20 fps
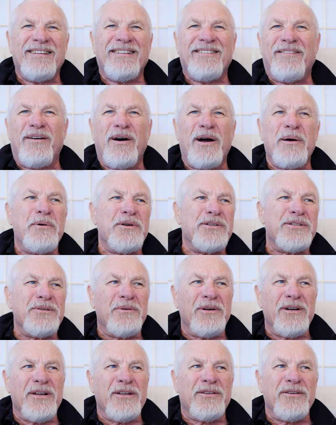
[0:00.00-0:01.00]
Why would you
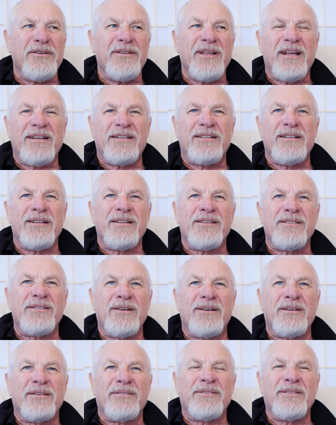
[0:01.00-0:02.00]
want to do that to
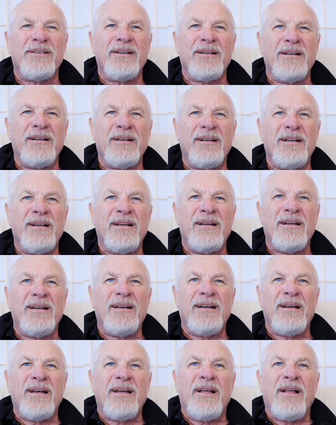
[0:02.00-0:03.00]
yourself?
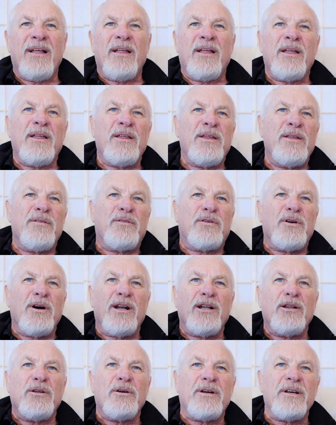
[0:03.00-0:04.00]
You've got
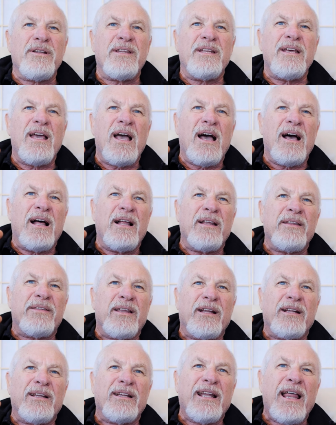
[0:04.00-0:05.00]
to look at the
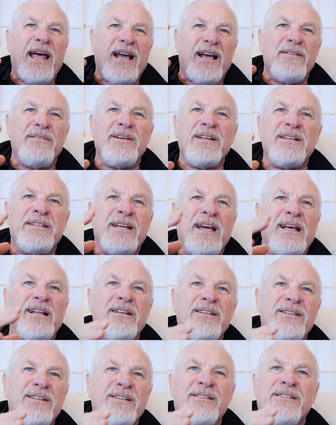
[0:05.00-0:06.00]
lack of
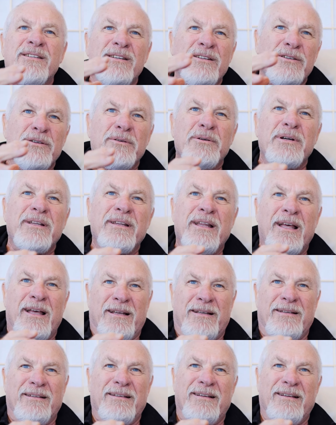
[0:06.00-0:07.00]
intelligence in doing that.